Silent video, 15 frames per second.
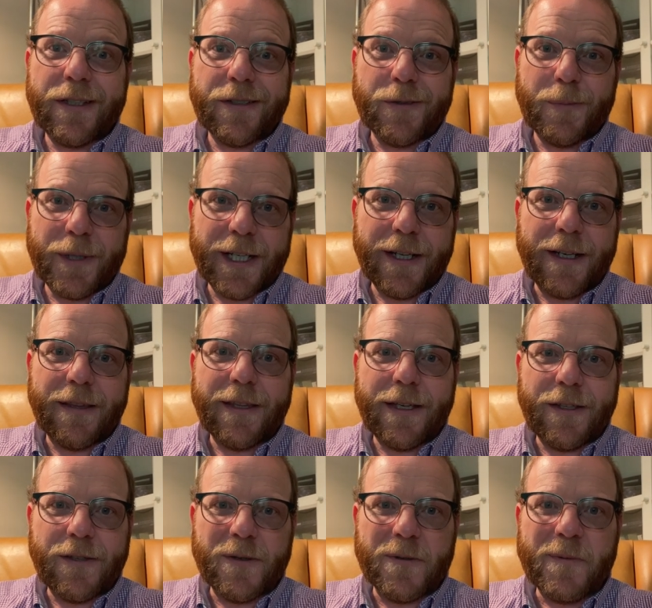So Peggy,
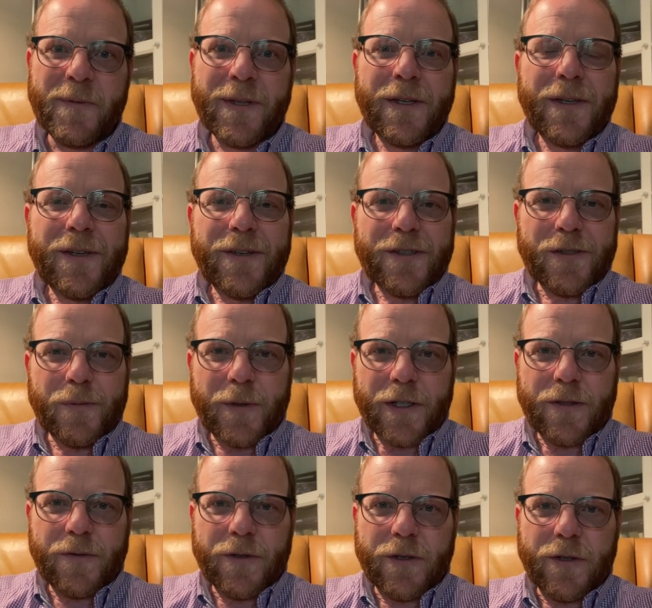thank you so
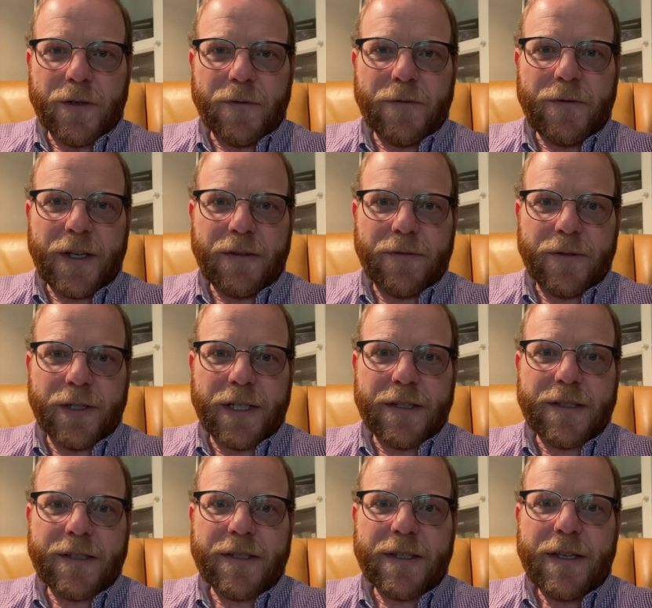much for your
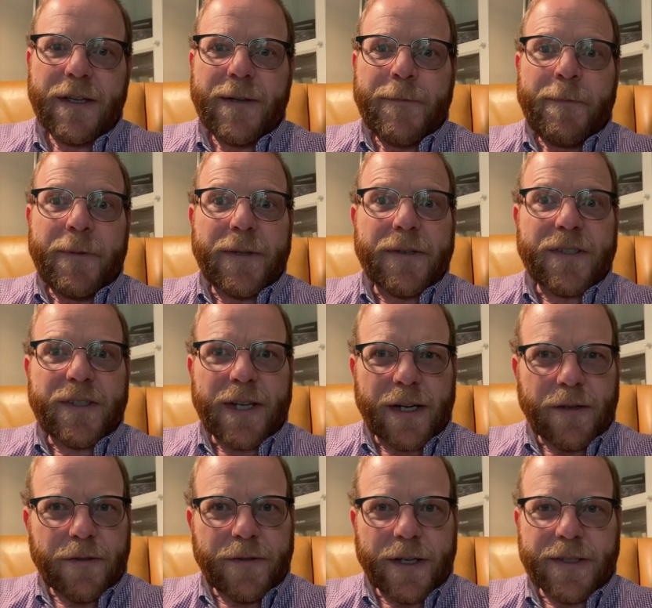faithfulness and
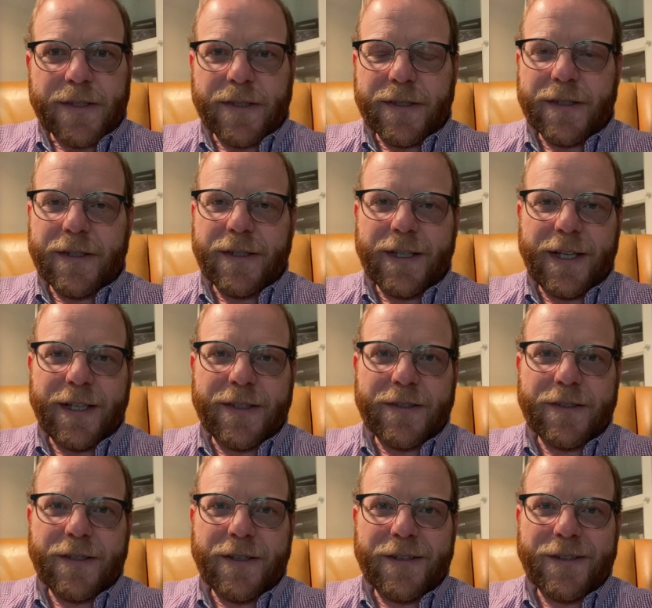sacrifices it
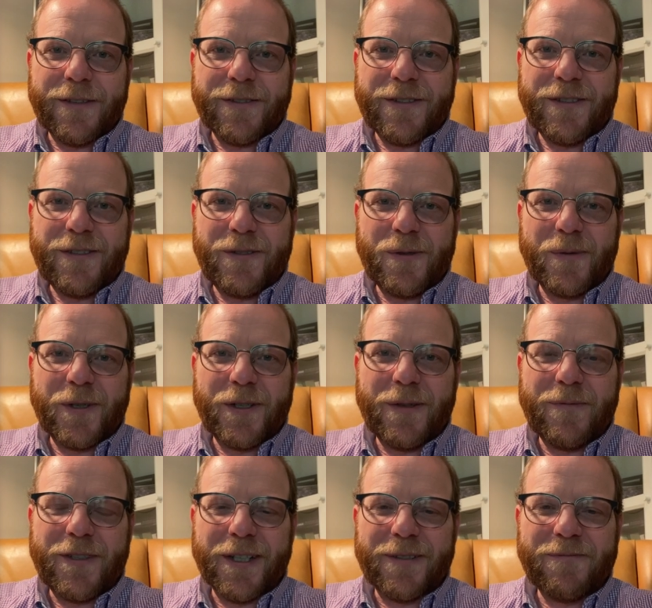takes uh, to do what
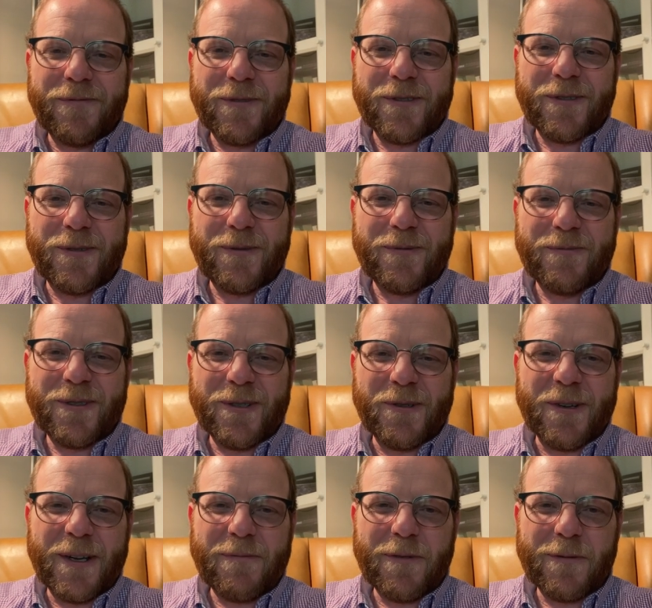you've done. So so
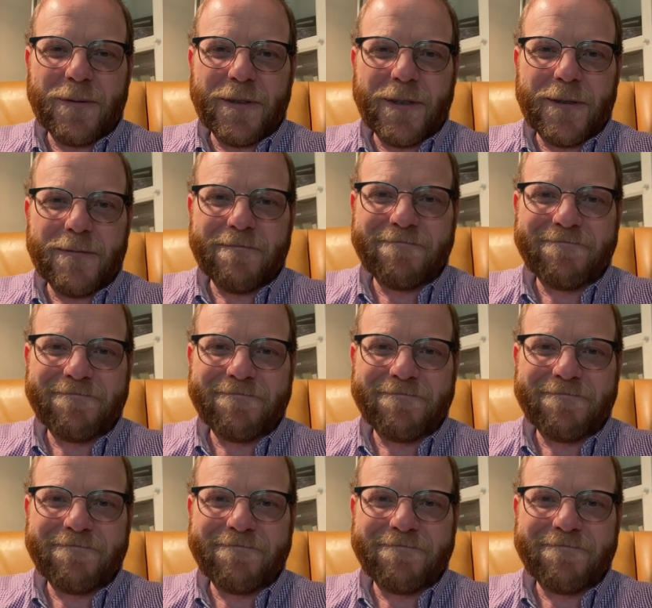grateful for you.